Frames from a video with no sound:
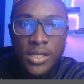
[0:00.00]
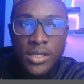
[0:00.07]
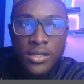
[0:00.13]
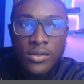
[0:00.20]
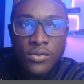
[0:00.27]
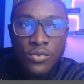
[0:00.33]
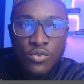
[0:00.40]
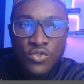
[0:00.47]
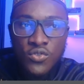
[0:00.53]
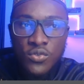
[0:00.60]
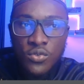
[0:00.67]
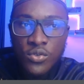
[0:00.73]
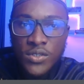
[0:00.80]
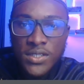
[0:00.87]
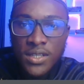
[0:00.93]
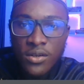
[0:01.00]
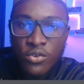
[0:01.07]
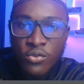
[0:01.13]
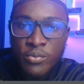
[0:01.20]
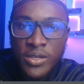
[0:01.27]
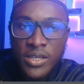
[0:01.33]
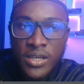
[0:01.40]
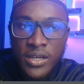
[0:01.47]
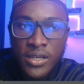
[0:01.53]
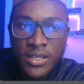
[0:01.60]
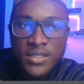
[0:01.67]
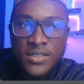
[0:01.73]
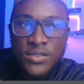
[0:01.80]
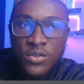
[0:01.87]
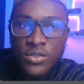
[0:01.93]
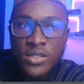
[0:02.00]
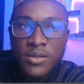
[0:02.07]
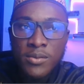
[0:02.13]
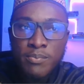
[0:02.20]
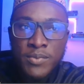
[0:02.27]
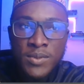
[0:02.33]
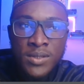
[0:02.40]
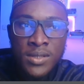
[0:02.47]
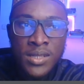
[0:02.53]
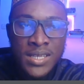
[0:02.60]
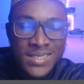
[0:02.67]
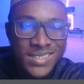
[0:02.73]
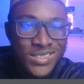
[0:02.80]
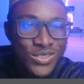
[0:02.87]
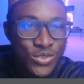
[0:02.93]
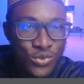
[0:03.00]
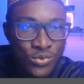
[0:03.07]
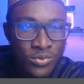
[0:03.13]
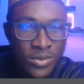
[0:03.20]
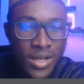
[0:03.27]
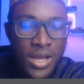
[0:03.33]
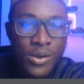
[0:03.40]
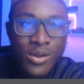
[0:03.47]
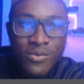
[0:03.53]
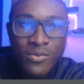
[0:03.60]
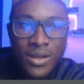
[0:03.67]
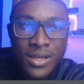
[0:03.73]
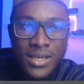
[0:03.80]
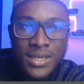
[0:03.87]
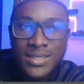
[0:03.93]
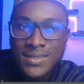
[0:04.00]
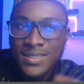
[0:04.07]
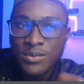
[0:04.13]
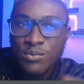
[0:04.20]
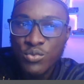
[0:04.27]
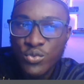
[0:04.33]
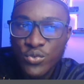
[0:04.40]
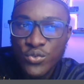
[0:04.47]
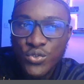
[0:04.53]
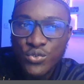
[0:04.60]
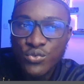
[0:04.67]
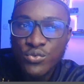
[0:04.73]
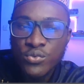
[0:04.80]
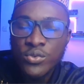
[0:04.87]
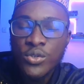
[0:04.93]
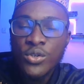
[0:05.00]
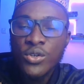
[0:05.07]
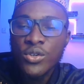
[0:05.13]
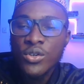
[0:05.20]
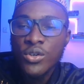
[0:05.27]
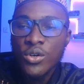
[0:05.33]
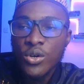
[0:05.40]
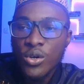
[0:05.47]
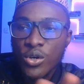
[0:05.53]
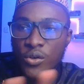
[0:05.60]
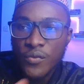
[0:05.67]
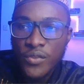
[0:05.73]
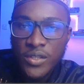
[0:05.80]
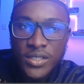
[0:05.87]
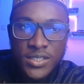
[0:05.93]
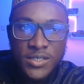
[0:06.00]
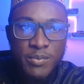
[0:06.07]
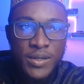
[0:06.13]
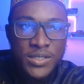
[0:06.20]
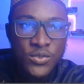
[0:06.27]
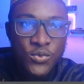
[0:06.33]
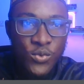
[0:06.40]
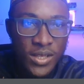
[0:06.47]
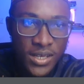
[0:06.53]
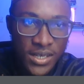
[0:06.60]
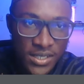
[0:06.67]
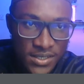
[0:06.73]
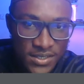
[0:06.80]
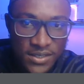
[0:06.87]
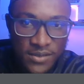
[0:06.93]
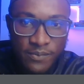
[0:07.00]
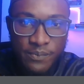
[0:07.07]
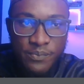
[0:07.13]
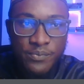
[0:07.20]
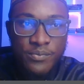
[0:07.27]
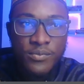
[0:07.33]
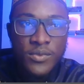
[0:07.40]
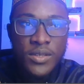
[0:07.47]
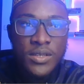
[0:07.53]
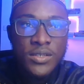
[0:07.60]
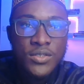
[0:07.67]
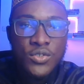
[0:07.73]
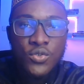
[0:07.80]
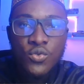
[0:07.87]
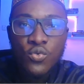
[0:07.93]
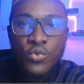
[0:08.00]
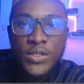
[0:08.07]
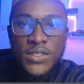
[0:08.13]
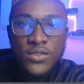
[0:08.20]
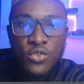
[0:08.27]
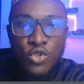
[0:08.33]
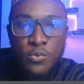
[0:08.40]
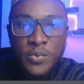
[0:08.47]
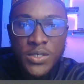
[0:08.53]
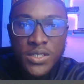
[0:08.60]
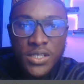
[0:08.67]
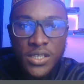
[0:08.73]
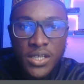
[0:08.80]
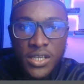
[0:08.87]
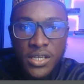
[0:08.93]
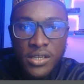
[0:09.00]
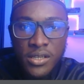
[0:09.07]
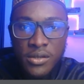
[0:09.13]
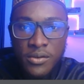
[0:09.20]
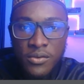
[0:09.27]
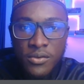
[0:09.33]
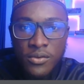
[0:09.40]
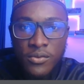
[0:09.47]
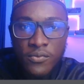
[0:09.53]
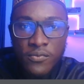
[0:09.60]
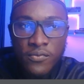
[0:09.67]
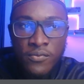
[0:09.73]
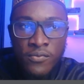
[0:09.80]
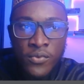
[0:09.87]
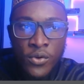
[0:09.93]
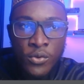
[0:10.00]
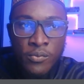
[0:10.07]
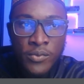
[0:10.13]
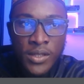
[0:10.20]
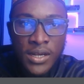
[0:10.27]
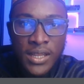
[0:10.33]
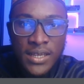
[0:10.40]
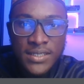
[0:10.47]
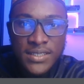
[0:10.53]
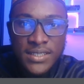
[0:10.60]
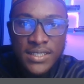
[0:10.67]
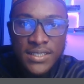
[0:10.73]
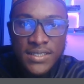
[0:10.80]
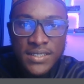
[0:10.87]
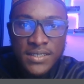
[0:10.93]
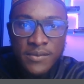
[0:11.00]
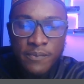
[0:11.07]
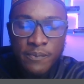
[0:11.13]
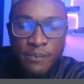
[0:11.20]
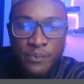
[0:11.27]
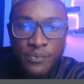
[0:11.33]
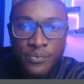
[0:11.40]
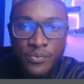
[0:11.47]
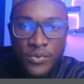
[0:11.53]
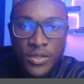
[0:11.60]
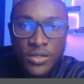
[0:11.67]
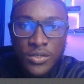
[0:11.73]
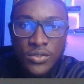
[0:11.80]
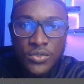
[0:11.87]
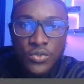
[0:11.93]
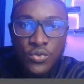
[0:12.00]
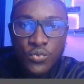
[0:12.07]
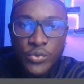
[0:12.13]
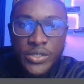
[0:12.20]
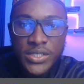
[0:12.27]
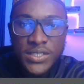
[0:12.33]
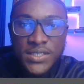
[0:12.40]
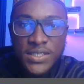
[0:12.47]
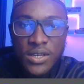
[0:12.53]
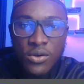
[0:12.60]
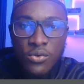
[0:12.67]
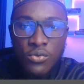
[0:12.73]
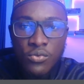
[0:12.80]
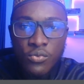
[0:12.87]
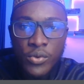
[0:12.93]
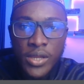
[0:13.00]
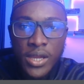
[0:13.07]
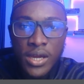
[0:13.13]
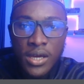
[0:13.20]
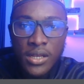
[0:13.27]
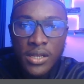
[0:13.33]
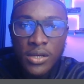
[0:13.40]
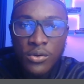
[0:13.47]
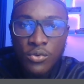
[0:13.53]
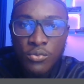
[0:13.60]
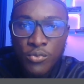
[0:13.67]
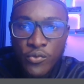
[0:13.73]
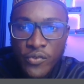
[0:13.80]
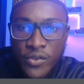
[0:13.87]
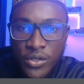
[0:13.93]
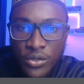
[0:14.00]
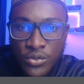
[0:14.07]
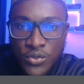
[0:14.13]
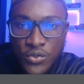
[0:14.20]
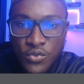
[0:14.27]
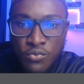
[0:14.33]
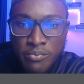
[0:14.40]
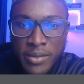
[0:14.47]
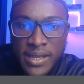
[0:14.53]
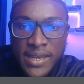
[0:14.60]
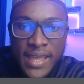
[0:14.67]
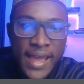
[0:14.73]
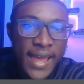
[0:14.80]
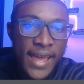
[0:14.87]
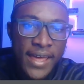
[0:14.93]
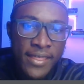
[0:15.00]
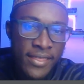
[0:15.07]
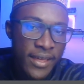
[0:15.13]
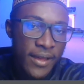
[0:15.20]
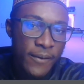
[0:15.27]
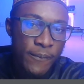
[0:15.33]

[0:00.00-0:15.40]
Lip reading: Durus al Arabiya. It is not the lesson 2, however, it is the module 2 of this particular lesson. So we stopped here from the last lesson, so which is now we are now moving on to man hadha.